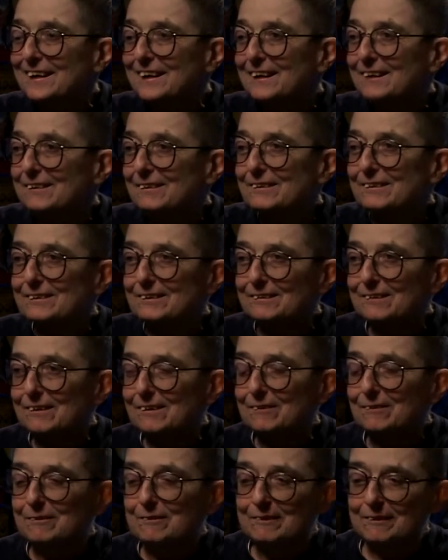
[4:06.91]
I was
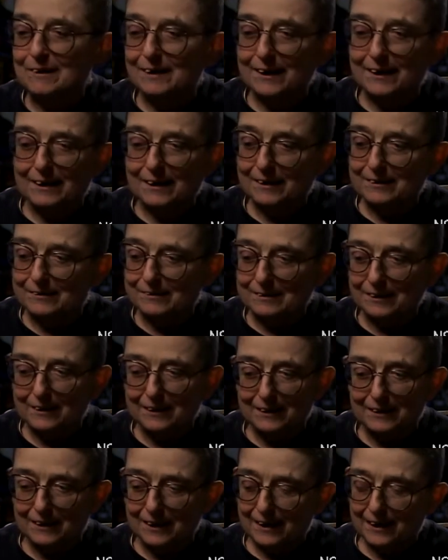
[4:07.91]
so glad I
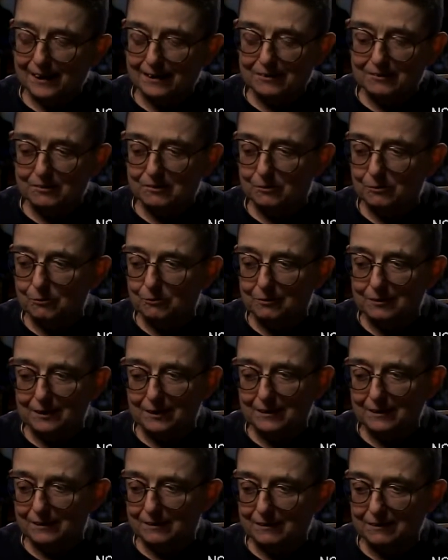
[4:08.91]
got out of school, and
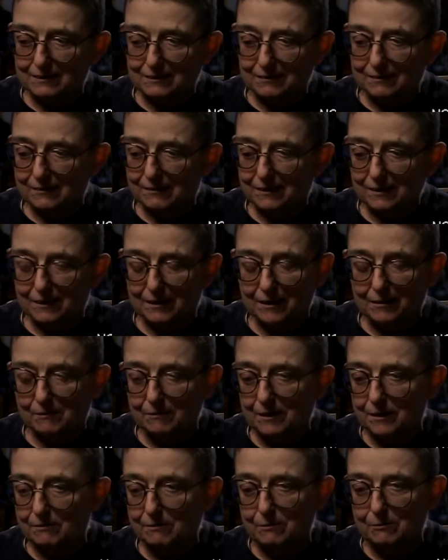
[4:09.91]
I said, I'll
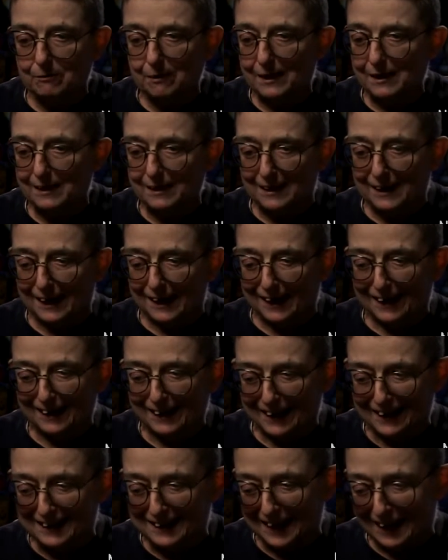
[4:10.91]
never write again.
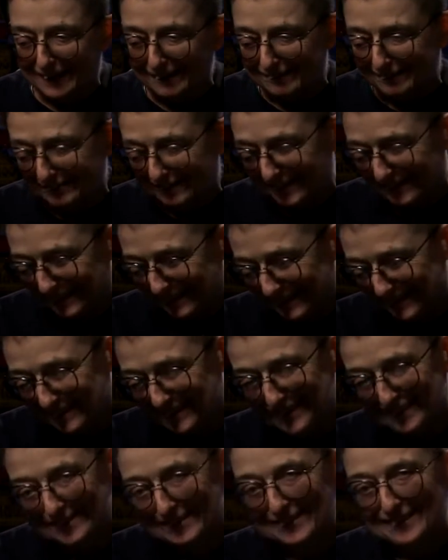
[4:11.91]
I hate
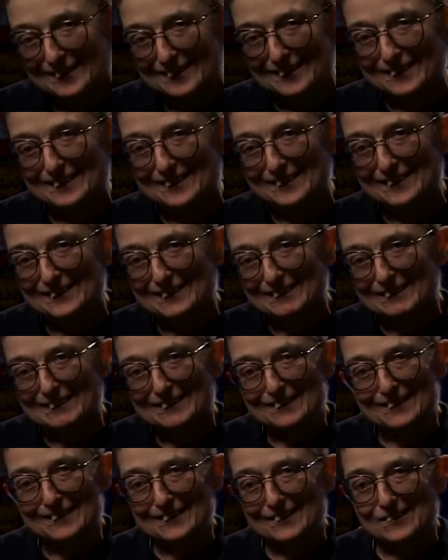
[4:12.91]
writing.
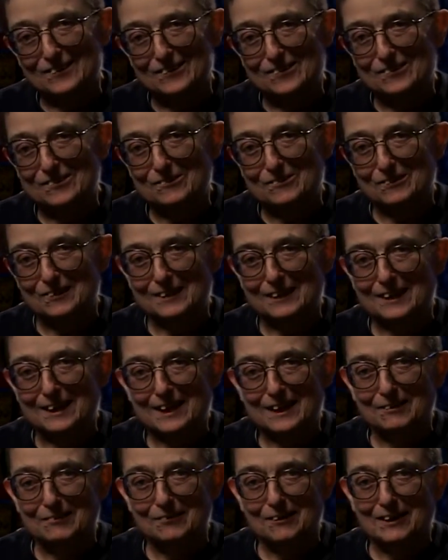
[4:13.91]
I just really
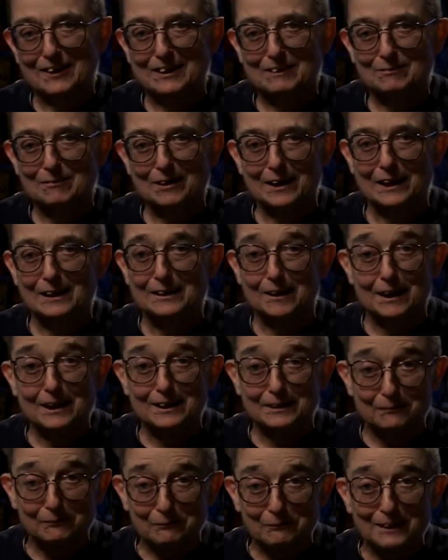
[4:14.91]
hate writing, but I
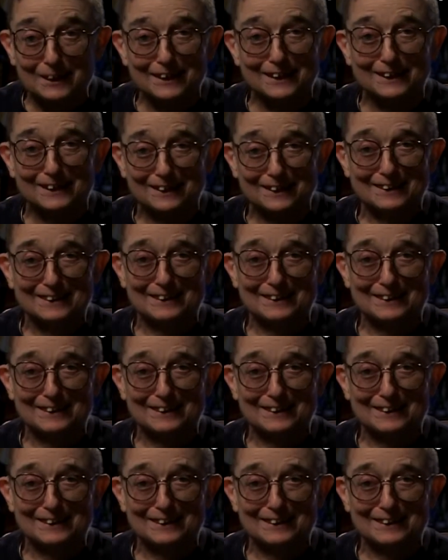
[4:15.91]
like to read.